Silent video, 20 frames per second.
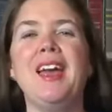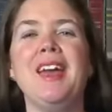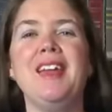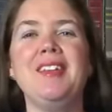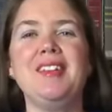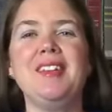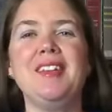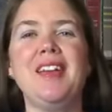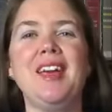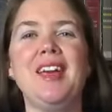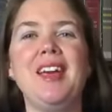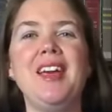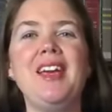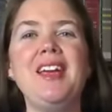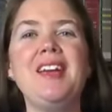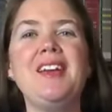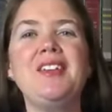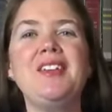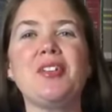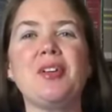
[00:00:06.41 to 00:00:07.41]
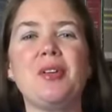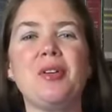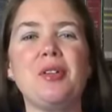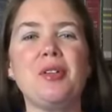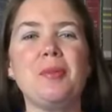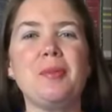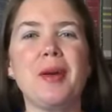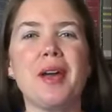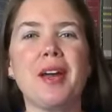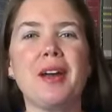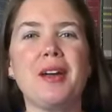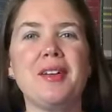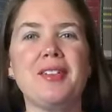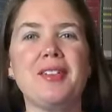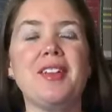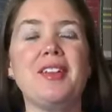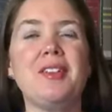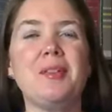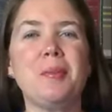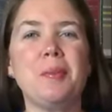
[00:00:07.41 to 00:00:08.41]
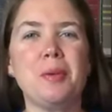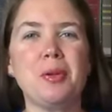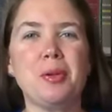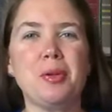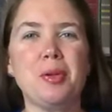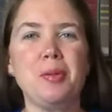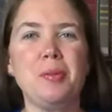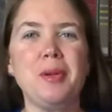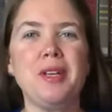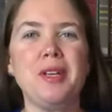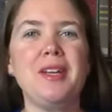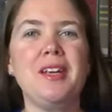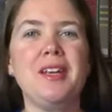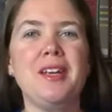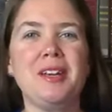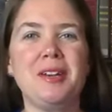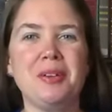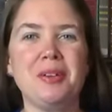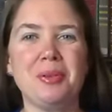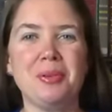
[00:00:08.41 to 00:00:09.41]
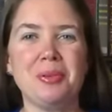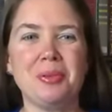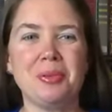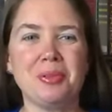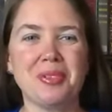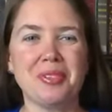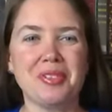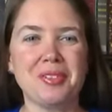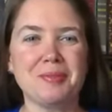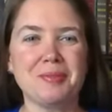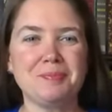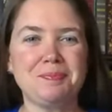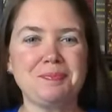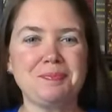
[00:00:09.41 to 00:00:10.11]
And today is all about deployment goals.